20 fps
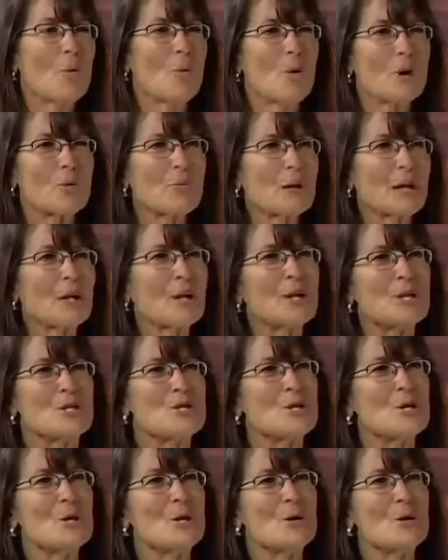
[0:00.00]
what are we going to
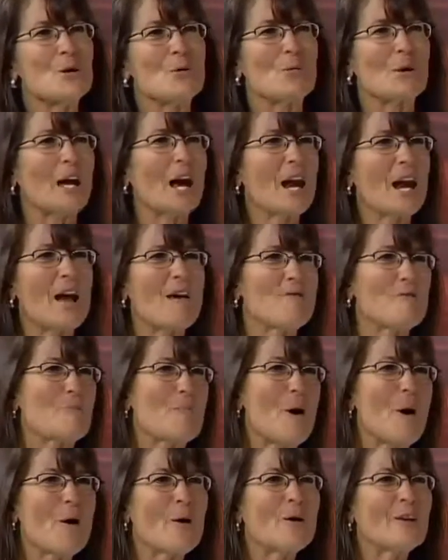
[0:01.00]
do, we got to have a
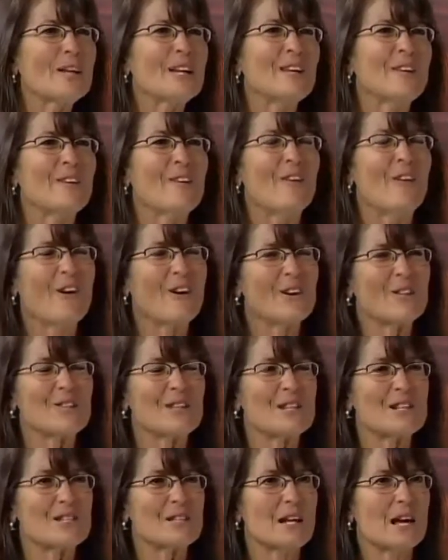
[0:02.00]
party, you know, all of
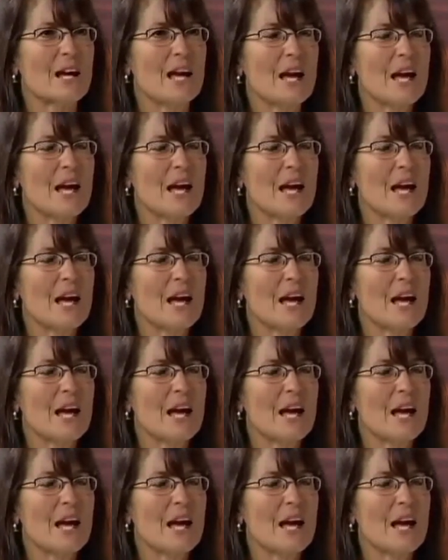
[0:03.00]
this.